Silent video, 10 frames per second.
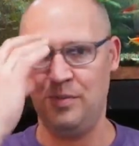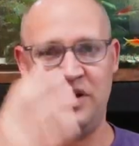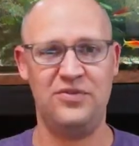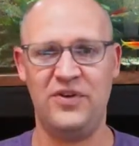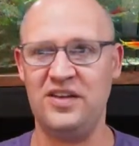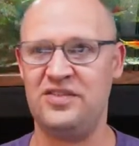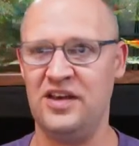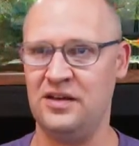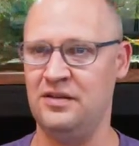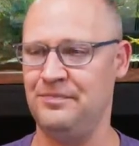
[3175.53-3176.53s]
But if I
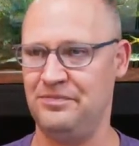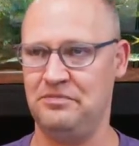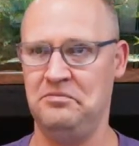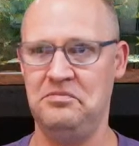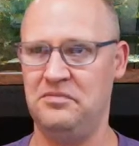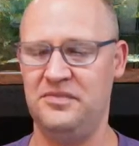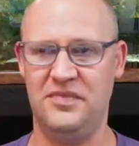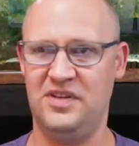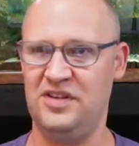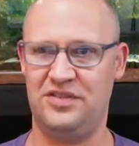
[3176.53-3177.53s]
said,
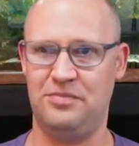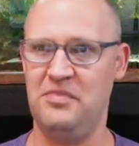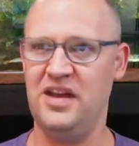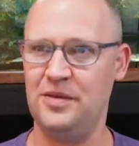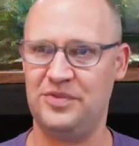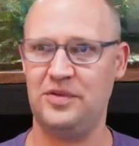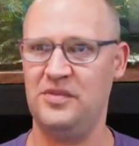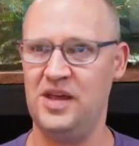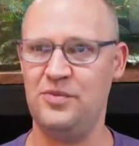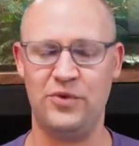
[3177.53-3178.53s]
just made up
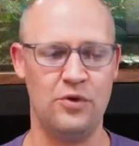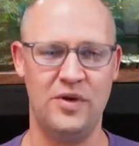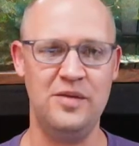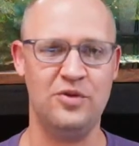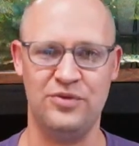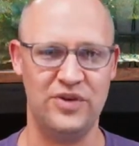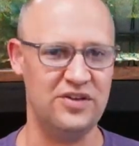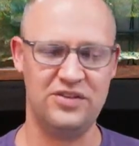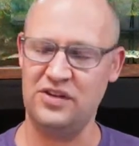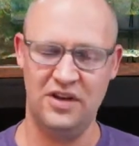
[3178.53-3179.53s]
some name for a rainbow
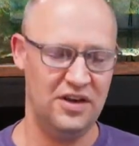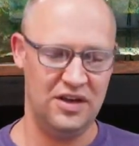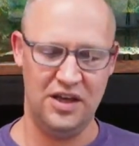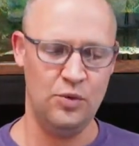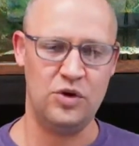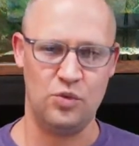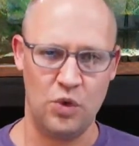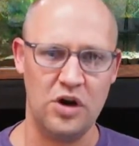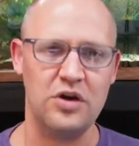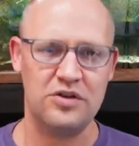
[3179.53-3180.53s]
fish, it
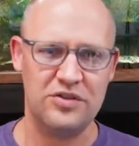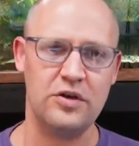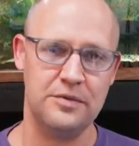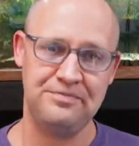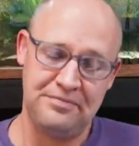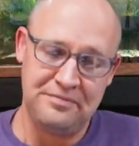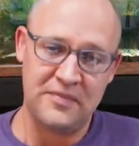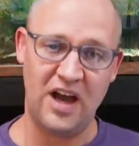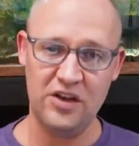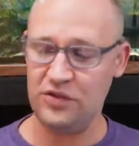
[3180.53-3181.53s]
wouldn't work. So
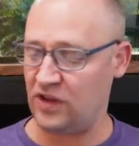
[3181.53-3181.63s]
I